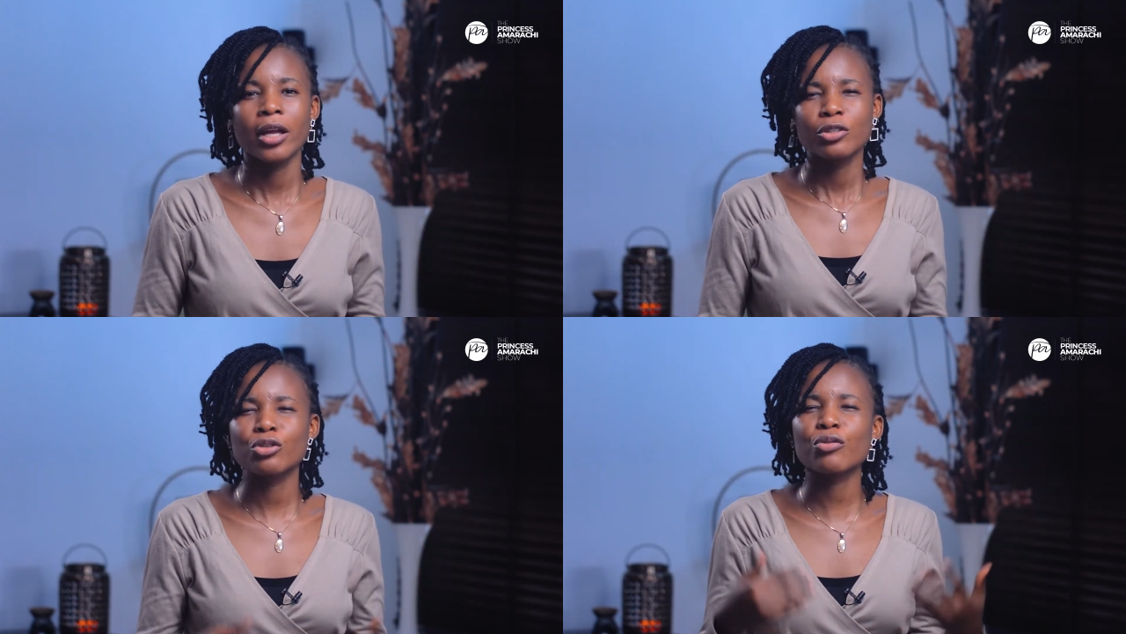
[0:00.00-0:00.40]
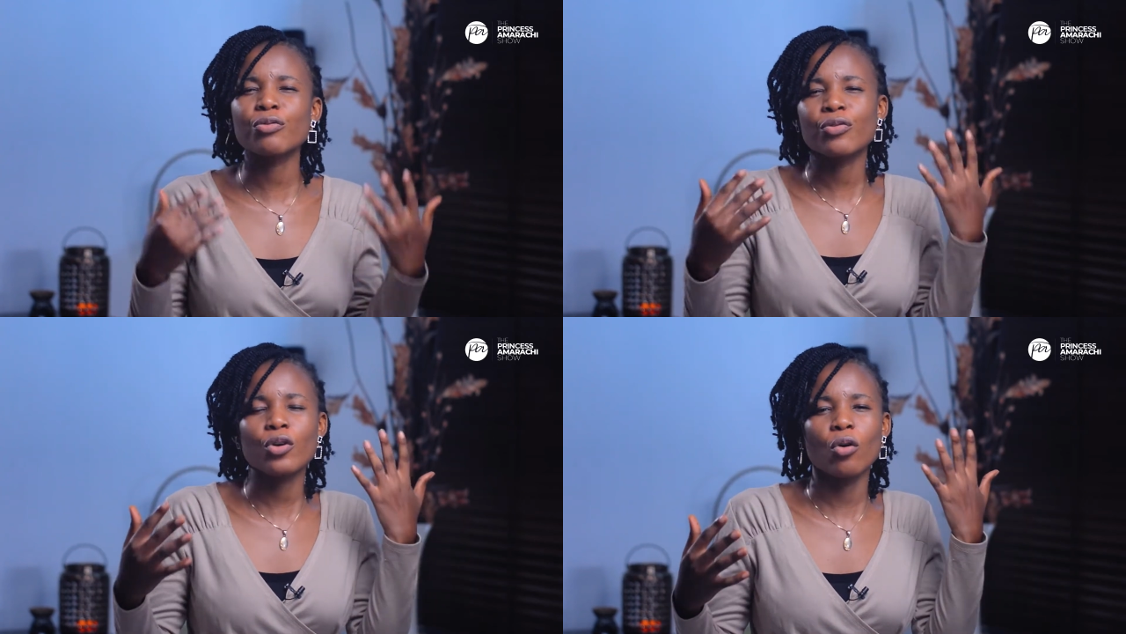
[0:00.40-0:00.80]
Do you
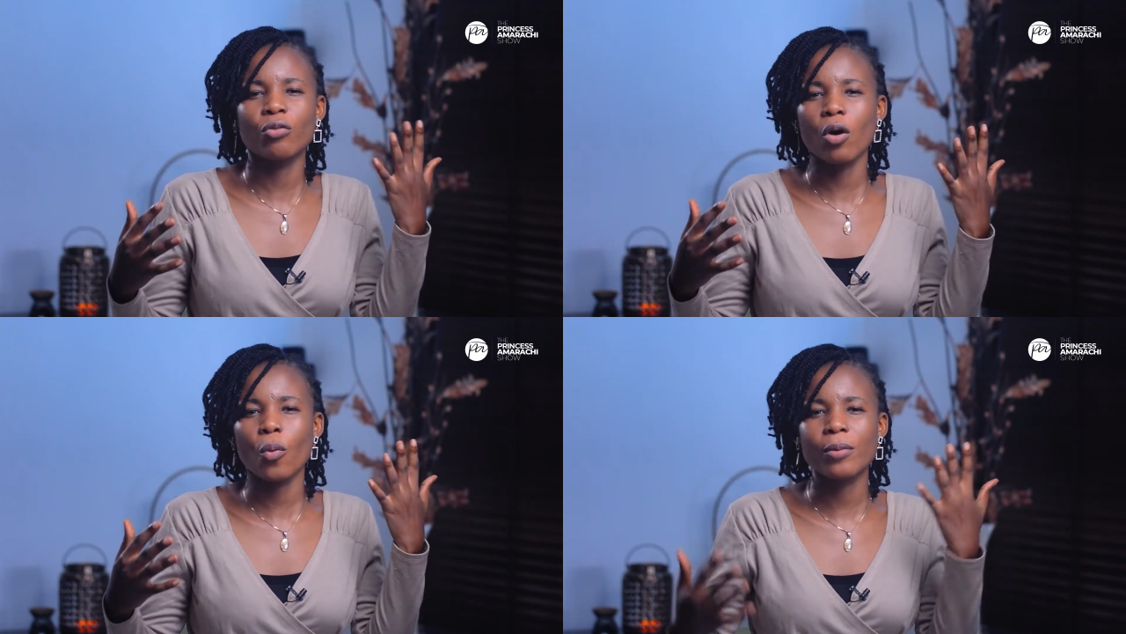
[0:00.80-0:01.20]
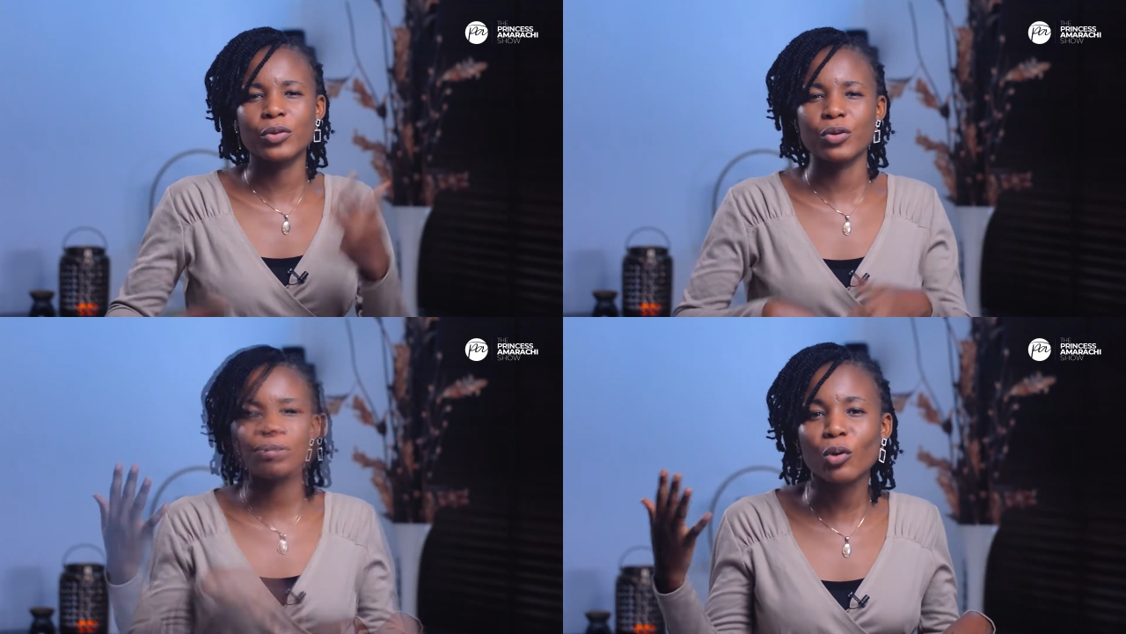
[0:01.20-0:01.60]
feel overwhelmed
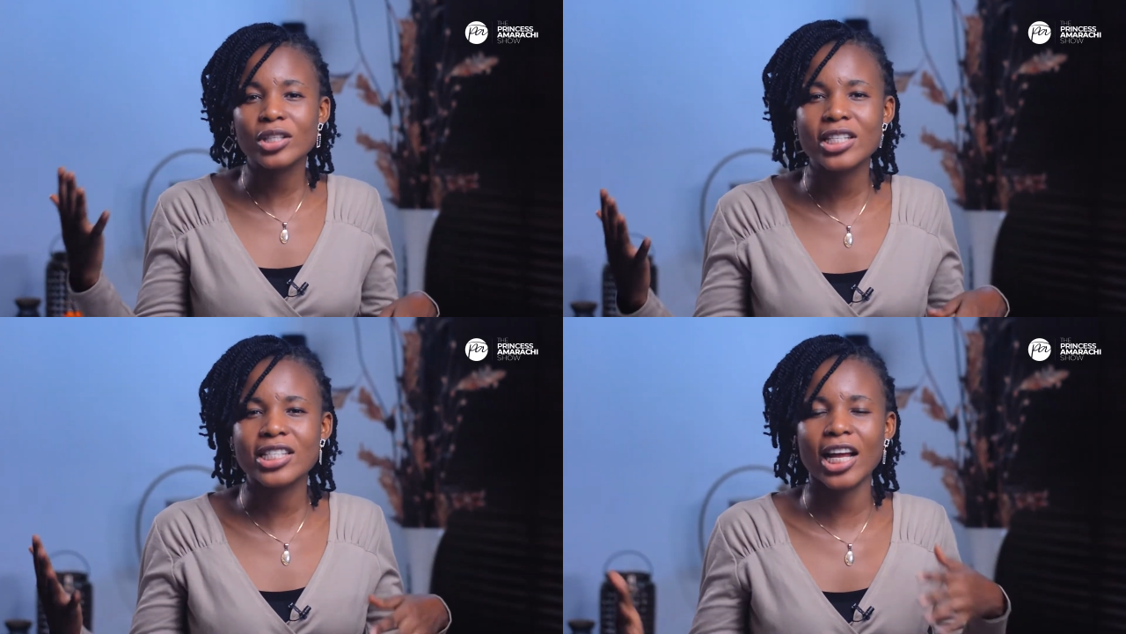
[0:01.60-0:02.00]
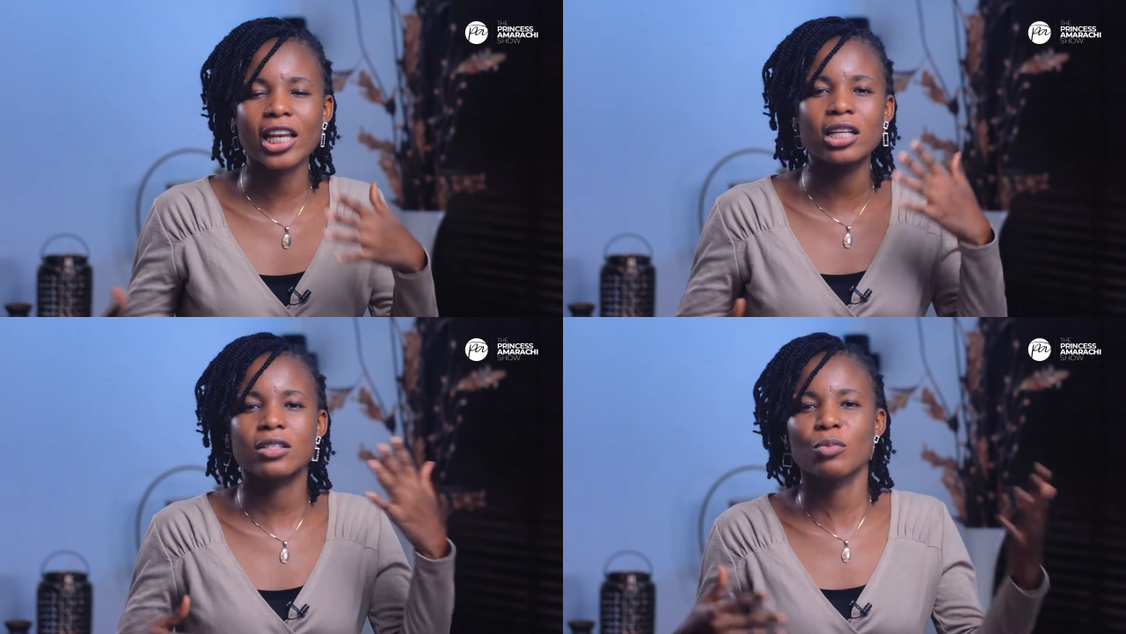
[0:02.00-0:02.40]
with your
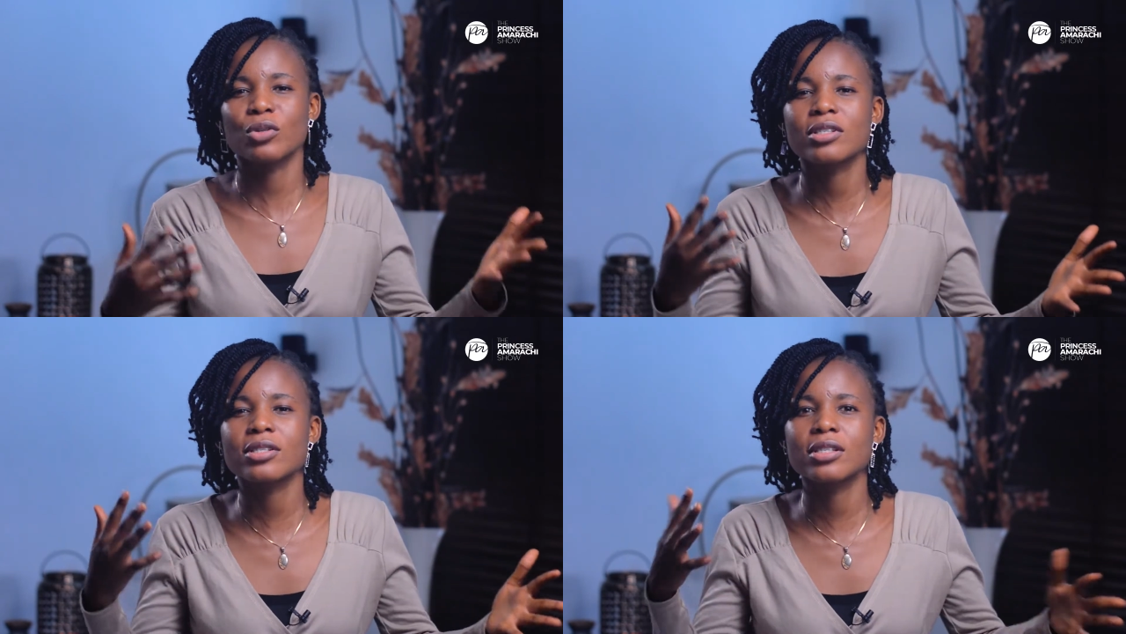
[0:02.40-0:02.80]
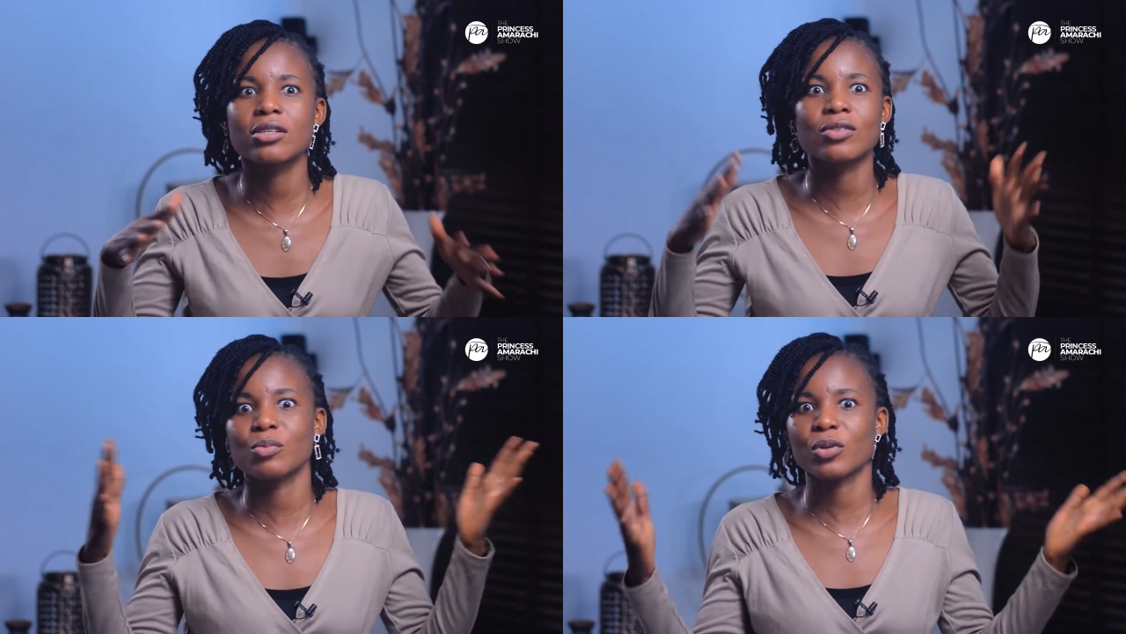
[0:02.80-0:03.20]
multi-talent,
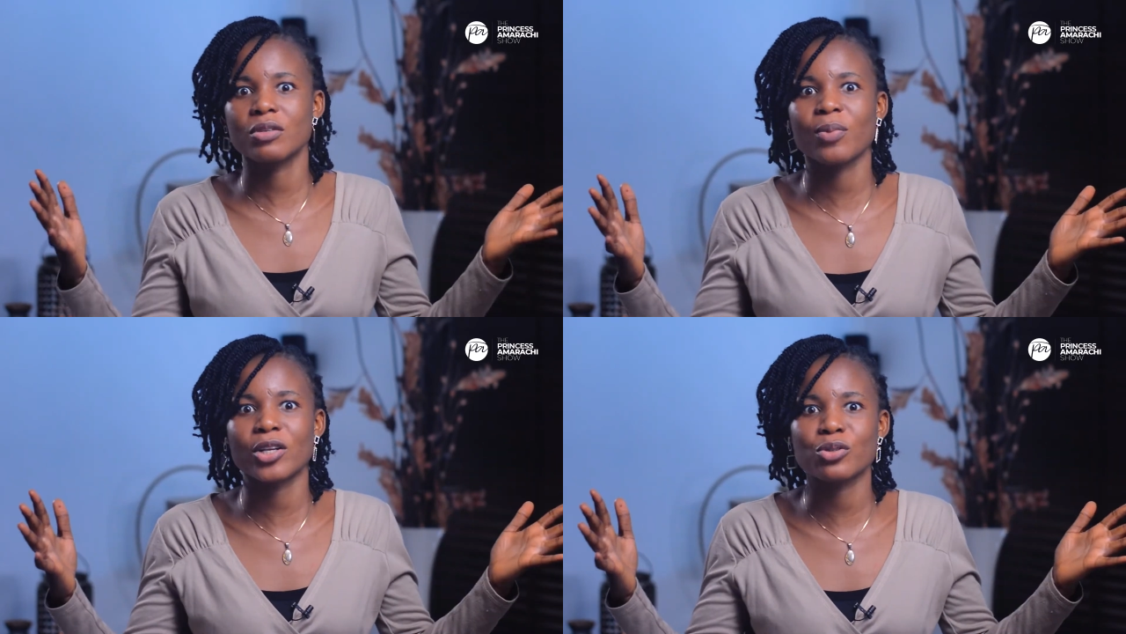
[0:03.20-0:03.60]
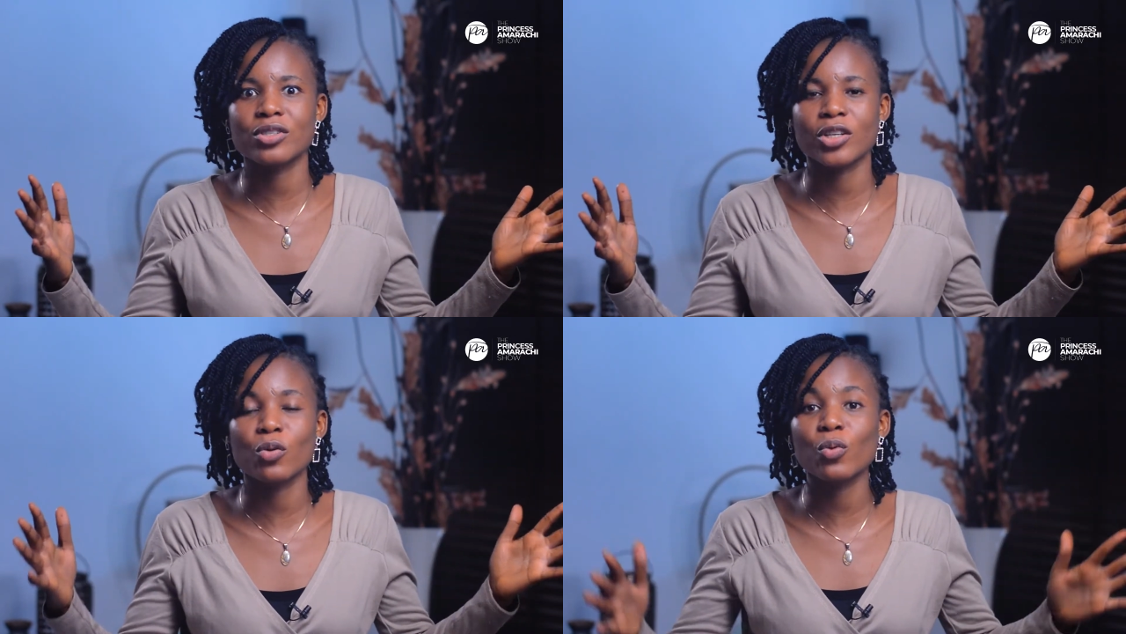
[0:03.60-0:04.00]
multi-skills, multi-passions,
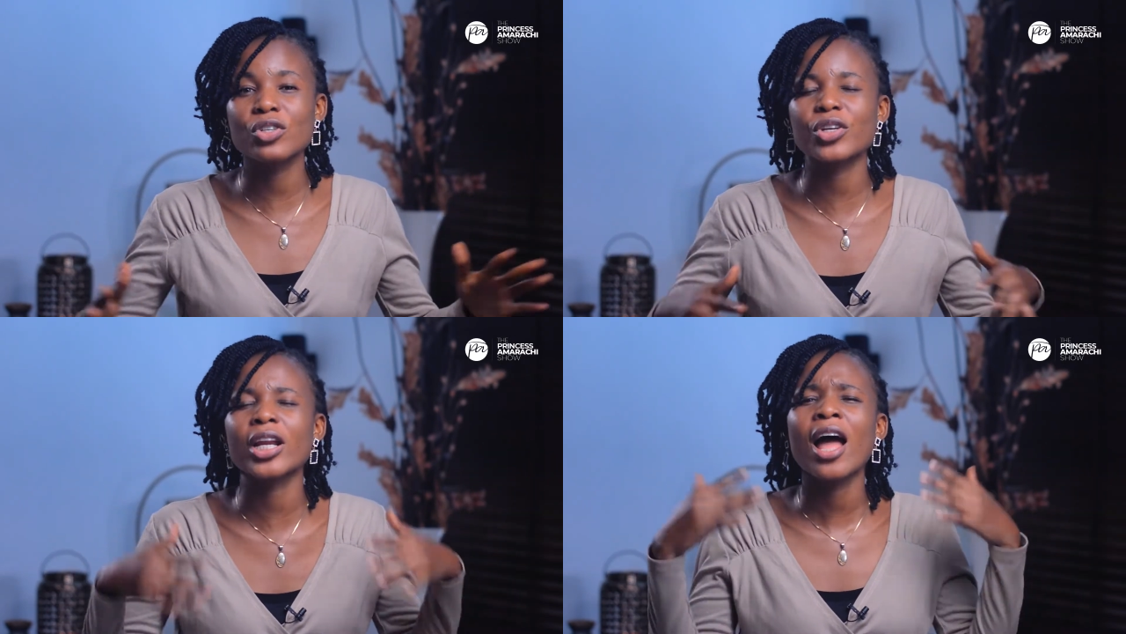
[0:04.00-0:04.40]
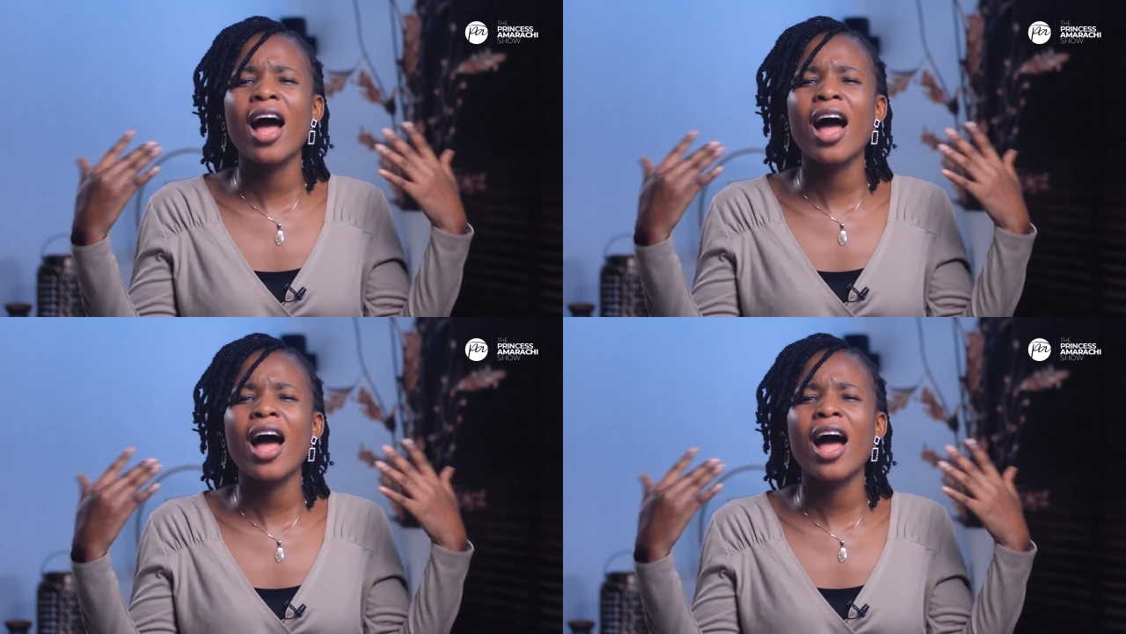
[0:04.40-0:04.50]
and you're wondering,